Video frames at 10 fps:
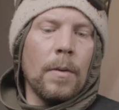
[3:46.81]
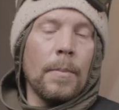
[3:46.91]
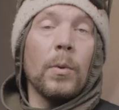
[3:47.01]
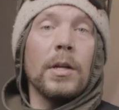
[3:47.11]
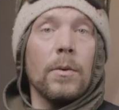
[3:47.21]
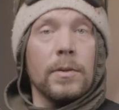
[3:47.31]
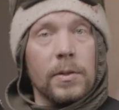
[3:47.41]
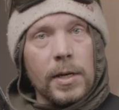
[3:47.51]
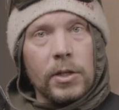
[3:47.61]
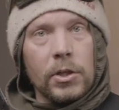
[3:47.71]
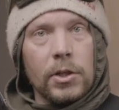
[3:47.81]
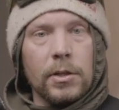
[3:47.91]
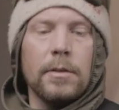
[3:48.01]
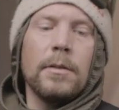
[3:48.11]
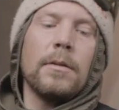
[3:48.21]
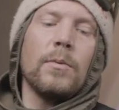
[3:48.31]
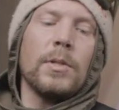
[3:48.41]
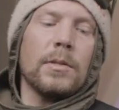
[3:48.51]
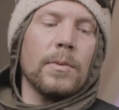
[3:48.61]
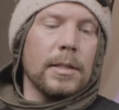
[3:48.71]
But when you go and switch, which
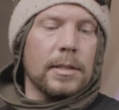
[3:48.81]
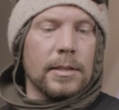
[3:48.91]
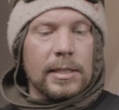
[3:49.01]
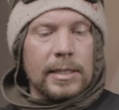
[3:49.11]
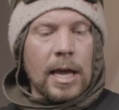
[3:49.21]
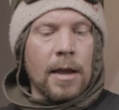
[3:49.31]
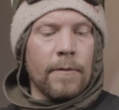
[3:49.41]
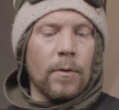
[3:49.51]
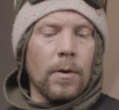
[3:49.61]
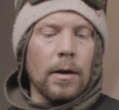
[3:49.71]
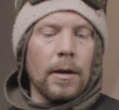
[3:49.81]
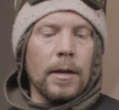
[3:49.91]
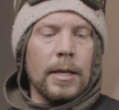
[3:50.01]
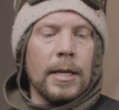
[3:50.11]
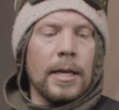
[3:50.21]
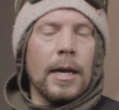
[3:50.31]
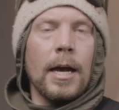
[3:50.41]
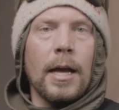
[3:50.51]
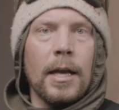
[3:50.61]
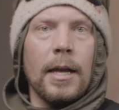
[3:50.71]
is what this is designed for,
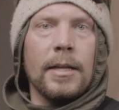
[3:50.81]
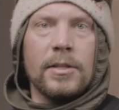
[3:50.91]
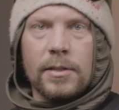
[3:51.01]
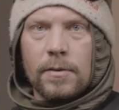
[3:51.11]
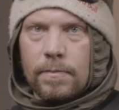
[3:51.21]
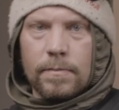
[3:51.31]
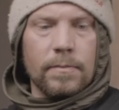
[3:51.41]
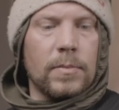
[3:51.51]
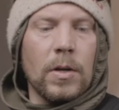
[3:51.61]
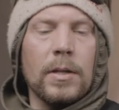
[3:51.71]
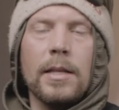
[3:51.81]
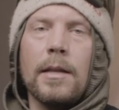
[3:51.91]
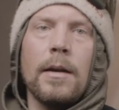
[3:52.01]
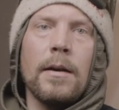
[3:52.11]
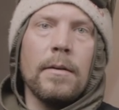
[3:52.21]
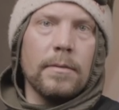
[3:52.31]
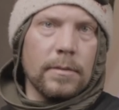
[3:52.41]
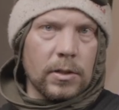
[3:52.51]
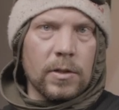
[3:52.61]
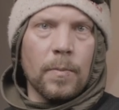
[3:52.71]
it's totally there,
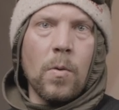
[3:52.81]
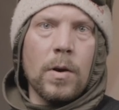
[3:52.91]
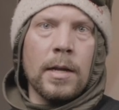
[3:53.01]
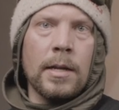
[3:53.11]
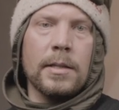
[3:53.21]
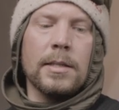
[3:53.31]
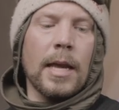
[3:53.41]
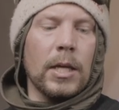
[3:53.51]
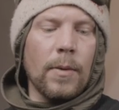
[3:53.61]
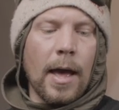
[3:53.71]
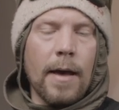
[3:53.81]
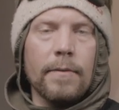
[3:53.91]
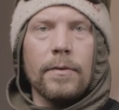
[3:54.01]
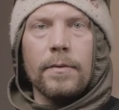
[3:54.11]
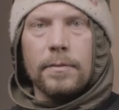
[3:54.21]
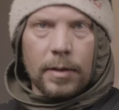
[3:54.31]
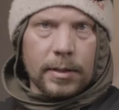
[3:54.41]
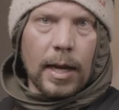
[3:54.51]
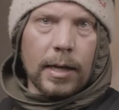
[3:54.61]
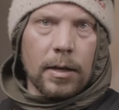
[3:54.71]
you're supported, it's like you have a
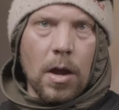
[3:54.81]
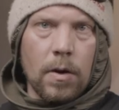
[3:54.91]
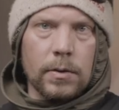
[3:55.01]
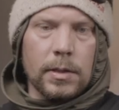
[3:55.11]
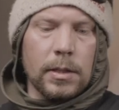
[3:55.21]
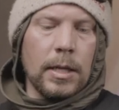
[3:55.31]
second nose.